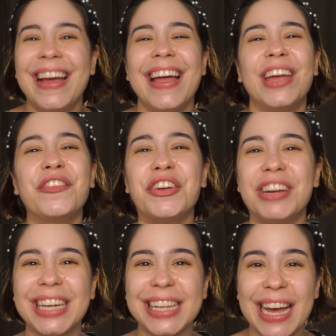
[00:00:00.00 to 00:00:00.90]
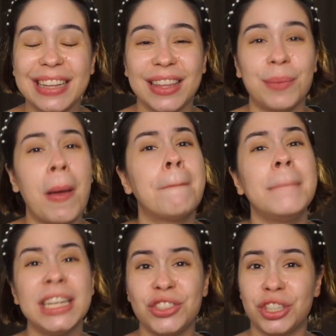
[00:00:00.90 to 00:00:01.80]
If you really like them,
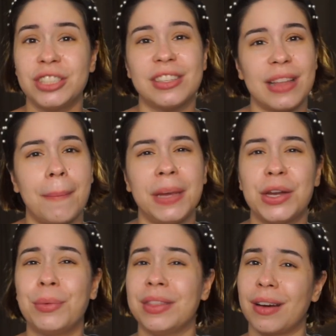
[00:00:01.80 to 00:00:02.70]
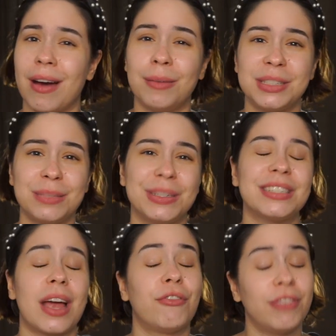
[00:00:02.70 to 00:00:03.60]
make sure to let me know in the comments
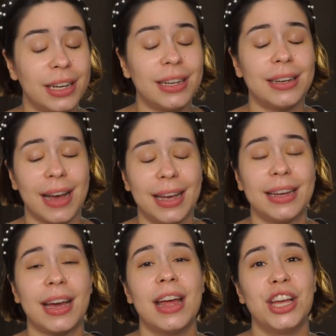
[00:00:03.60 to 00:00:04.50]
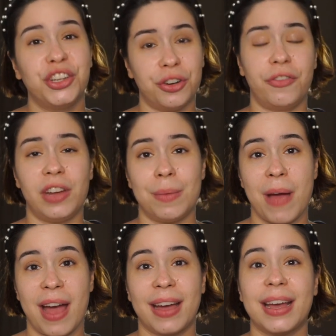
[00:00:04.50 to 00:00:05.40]
because I really like your
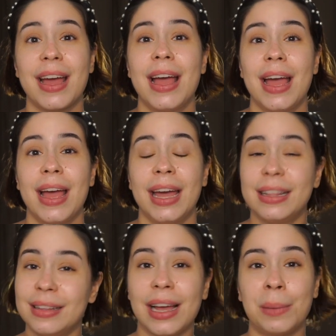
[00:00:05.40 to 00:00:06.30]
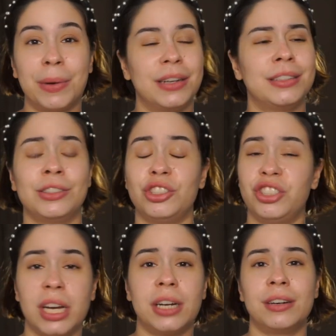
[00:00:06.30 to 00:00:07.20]
feedback. Hit the like button,
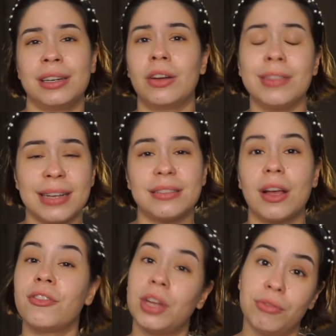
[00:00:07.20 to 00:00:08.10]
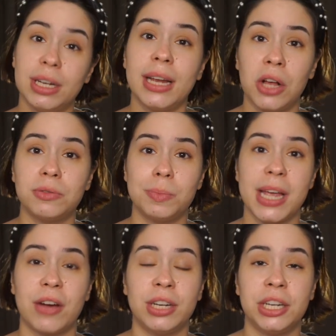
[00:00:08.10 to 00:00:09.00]
share, and all that stuff. That really helps me
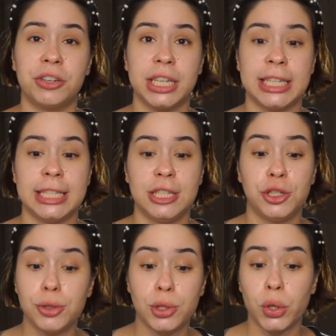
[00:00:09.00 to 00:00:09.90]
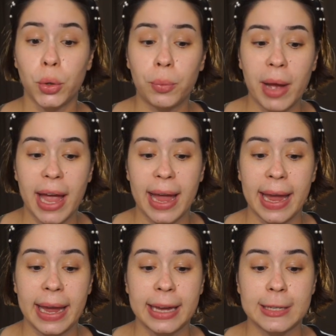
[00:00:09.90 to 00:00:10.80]
out here in YouTube.
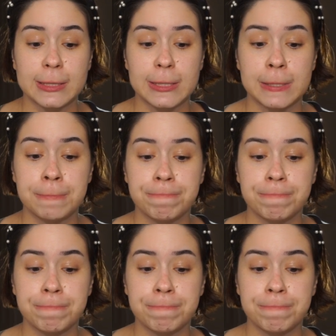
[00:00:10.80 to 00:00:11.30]
And